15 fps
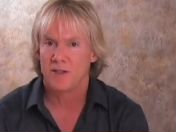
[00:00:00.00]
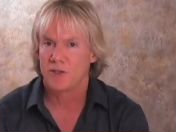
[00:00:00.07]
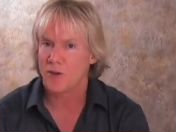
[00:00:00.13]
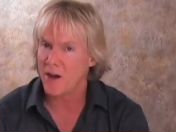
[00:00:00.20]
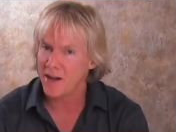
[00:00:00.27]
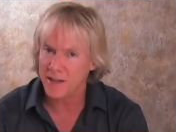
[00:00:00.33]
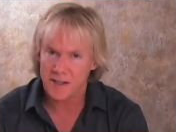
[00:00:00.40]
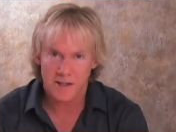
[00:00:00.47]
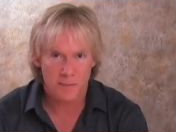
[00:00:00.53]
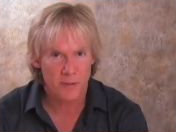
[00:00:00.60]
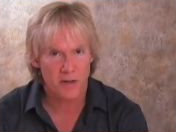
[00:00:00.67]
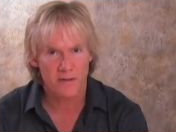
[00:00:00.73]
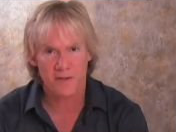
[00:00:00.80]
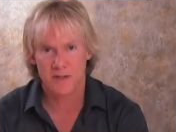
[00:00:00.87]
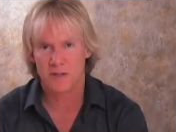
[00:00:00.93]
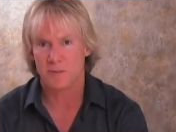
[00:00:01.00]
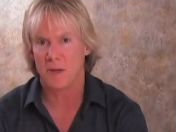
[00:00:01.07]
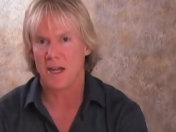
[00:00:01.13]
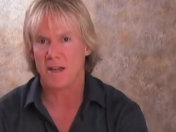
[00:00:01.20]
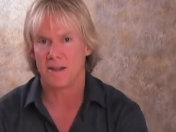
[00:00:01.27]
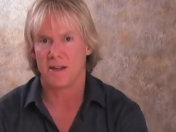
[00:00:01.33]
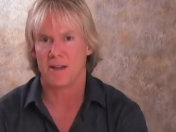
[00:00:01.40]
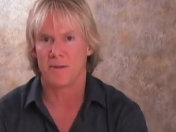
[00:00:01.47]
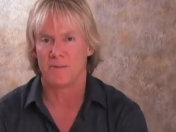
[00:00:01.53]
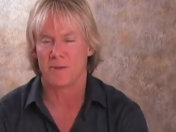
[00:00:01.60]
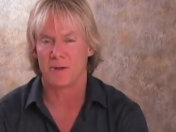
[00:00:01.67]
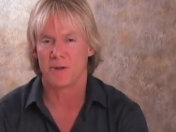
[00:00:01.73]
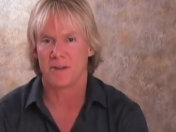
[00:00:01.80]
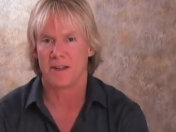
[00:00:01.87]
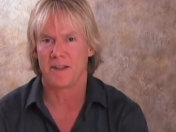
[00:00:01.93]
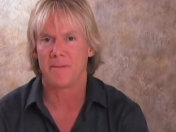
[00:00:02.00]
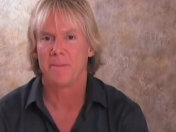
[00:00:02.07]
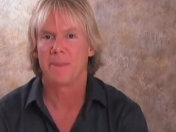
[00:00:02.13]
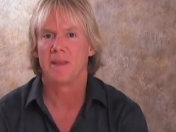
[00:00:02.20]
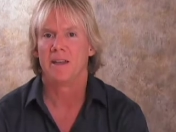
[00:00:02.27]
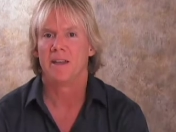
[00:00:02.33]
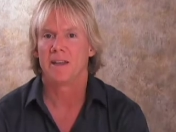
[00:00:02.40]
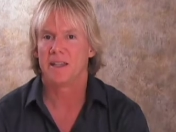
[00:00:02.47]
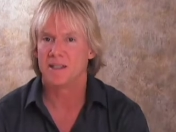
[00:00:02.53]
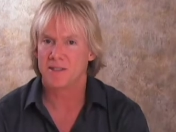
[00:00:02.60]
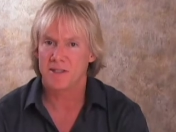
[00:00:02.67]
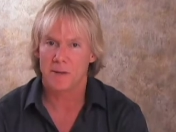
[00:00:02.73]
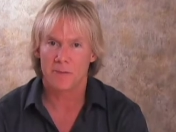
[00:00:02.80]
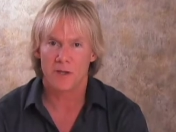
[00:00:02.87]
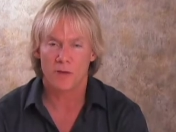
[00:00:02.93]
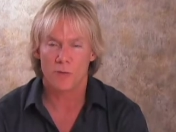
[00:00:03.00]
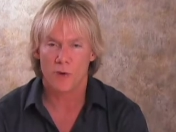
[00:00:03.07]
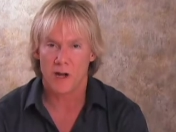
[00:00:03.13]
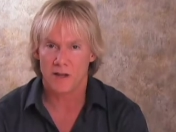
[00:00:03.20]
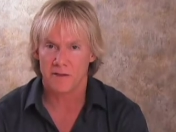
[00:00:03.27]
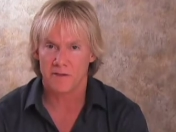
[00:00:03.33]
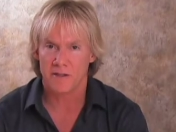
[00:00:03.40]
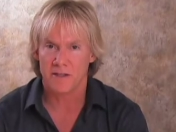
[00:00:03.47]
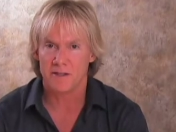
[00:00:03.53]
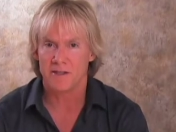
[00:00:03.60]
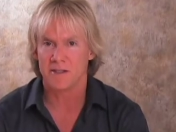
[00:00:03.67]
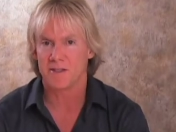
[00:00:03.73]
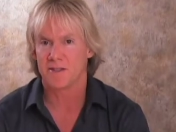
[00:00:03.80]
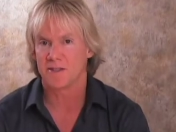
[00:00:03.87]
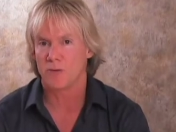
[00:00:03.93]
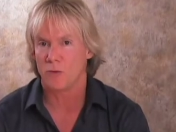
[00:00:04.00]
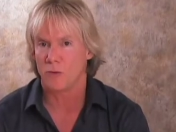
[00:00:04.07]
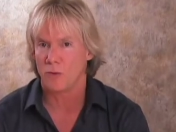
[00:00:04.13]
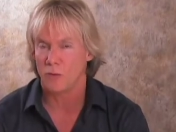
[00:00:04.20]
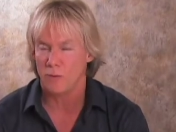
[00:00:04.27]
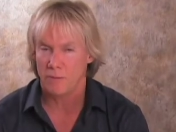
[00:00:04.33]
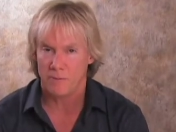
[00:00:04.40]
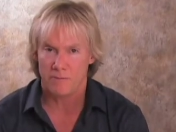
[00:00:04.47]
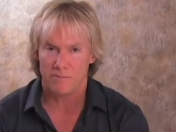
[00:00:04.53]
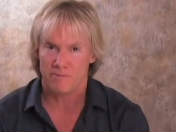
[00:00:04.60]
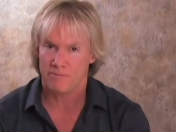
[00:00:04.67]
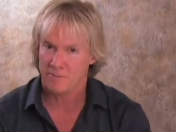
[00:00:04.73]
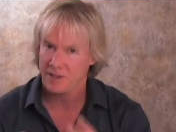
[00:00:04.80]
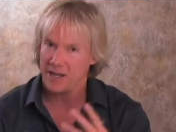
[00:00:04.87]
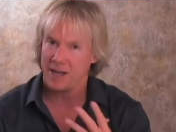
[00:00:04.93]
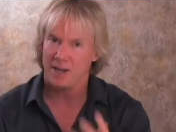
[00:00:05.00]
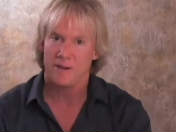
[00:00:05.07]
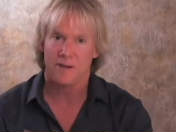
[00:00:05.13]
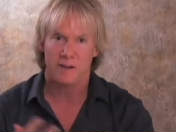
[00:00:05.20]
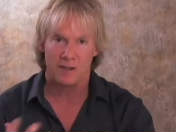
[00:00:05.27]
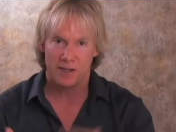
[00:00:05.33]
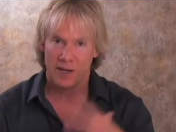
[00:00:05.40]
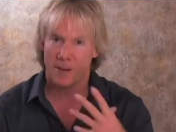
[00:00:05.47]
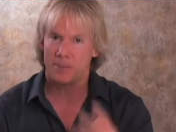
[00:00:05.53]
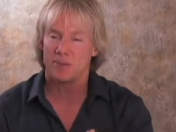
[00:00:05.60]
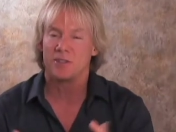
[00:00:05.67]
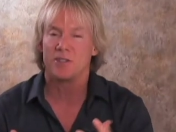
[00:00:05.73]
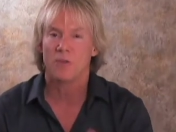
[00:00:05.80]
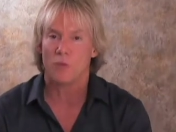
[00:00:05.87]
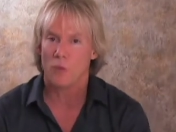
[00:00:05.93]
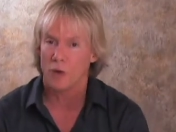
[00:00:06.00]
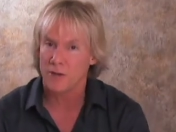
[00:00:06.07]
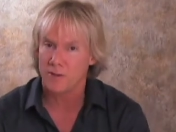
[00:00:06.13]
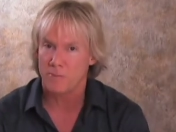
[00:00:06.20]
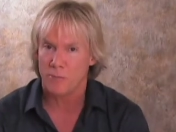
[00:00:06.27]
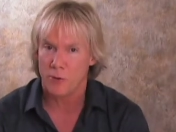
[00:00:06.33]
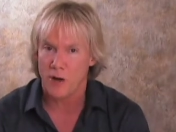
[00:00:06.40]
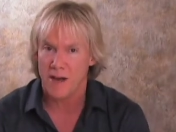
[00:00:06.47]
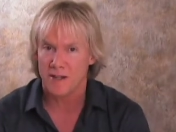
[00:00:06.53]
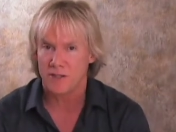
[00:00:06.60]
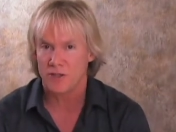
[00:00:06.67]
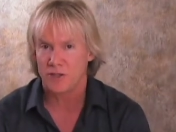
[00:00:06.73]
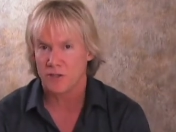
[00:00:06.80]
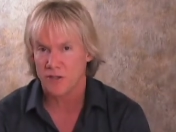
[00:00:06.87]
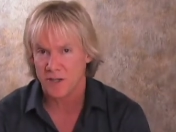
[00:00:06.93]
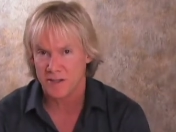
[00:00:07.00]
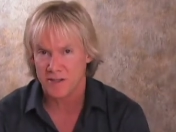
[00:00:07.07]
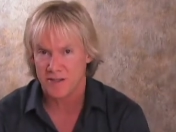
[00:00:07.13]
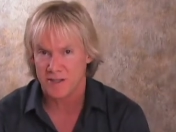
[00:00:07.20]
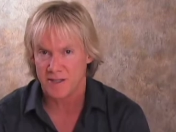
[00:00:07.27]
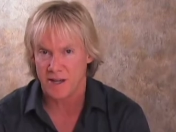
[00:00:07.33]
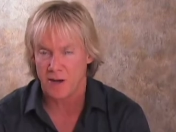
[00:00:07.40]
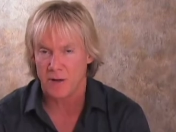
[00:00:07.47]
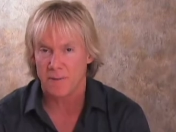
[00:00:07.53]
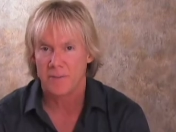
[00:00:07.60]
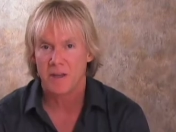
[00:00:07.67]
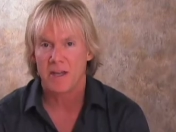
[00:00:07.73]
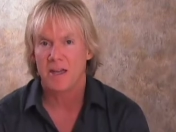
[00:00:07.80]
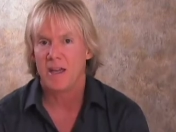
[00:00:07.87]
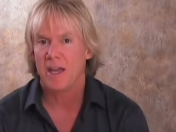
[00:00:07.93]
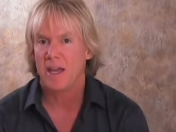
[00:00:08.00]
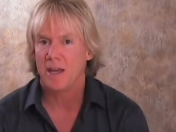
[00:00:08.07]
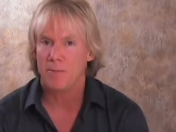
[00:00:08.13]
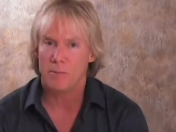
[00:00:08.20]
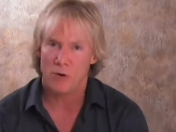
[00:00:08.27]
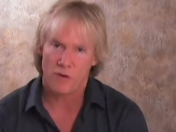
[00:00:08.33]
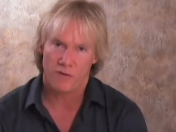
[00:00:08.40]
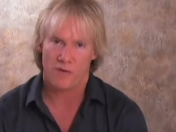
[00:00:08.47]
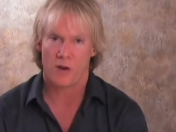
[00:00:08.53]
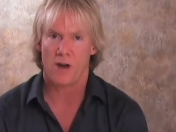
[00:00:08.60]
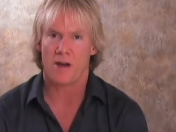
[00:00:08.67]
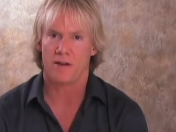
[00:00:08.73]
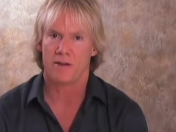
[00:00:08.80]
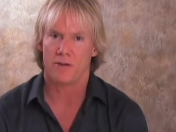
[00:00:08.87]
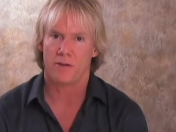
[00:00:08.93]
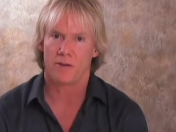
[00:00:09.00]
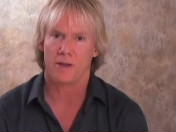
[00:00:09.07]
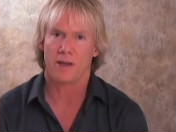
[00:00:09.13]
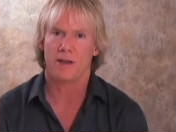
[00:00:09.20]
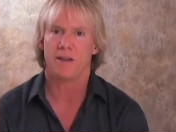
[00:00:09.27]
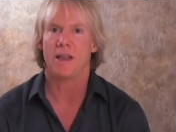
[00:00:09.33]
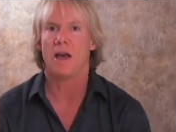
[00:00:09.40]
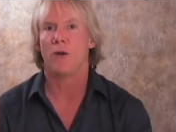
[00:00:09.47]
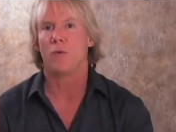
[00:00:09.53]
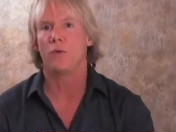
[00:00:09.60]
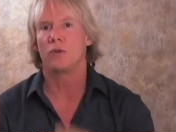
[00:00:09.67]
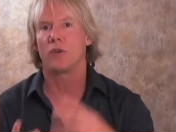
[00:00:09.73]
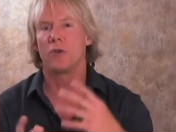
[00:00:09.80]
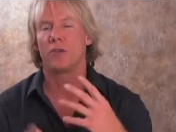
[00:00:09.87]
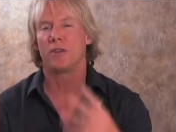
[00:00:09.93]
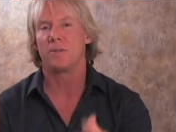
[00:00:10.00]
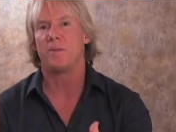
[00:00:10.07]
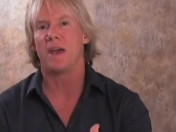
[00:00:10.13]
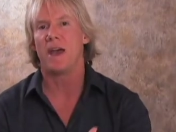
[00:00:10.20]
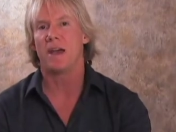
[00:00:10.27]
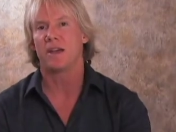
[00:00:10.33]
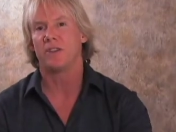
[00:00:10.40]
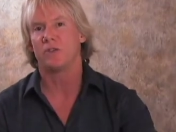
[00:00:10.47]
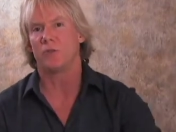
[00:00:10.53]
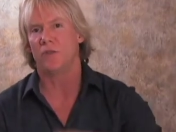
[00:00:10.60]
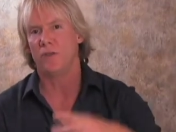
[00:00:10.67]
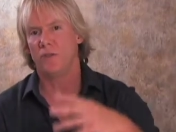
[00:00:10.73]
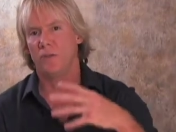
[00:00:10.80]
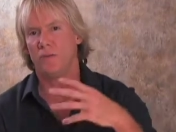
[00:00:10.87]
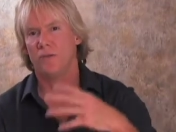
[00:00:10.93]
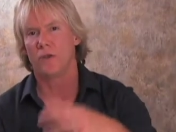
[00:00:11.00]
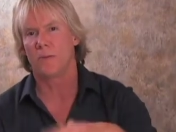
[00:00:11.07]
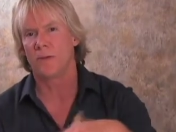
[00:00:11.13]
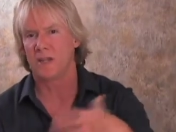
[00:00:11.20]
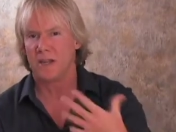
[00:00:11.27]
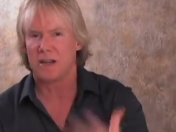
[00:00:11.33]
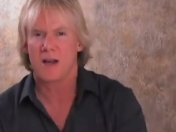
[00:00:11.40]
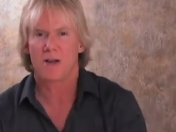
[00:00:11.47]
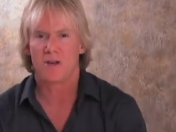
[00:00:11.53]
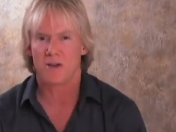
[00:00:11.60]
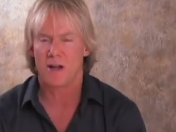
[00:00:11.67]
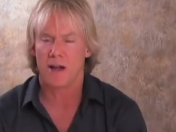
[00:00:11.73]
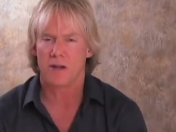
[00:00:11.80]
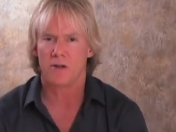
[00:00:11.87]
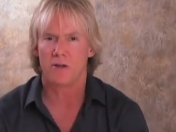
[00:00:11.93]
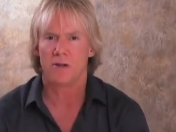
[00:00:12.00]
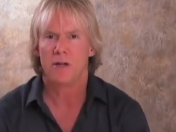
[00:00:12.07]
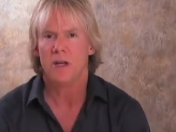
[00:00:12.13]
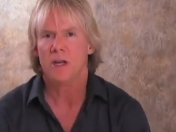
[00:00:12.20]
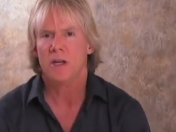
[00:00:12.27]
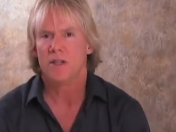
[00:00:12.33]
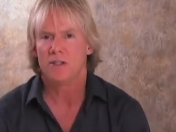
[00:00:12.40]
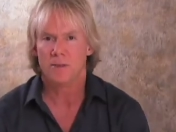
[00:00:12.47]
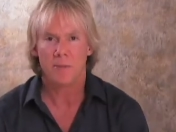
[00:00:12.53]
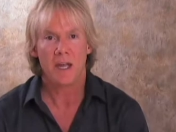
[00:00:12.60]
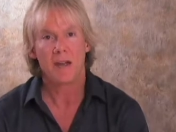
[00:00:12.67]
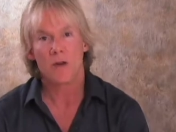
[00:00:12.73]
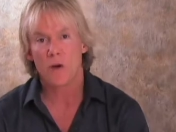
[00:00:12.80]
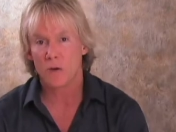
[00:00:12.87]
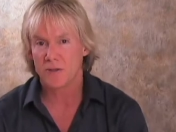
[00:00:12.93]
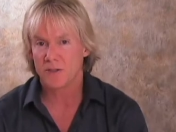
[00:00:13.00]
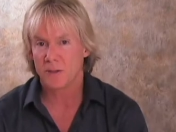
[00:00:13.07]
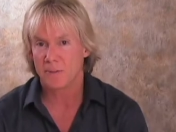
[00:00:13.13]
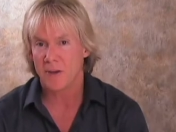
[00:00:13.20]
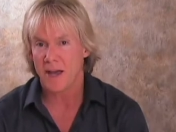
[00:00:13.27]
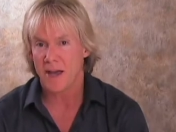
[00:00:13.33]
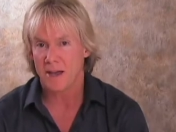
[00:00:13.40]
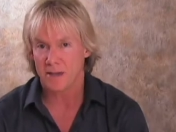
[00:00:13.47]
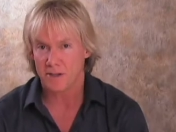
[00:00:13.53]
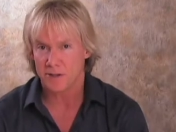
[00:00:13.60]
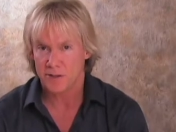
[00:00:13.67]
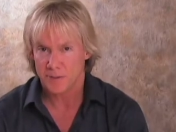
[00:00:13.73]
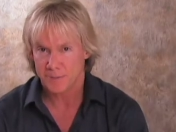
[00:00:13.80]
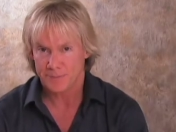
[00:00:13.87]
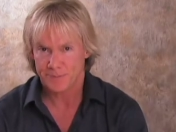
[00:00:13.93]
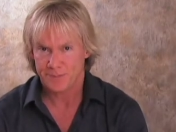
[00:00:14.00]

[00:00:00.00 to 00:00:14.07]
trying to get the perfect domain name, okay? Get something relevant that's kind of encompassing what product you're going to sell and move on, okay? Now we'll go to the package. When you normally get a $100 domain hosting package,